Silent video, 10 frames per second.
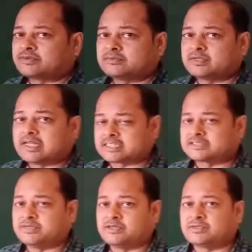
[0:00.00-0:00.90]
from the
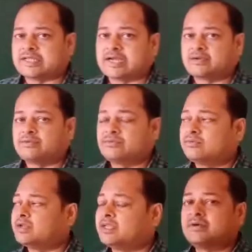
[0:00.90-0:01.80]
last video
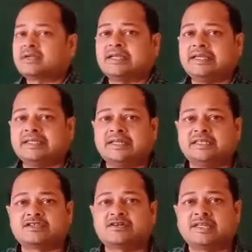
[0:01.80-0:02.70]
that whenever
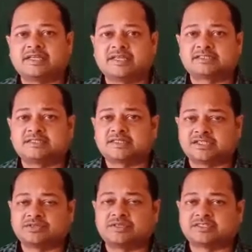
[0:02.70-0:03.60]
increase or decrease
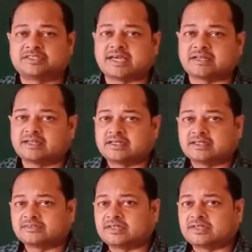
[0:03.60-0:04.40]
ratio is there,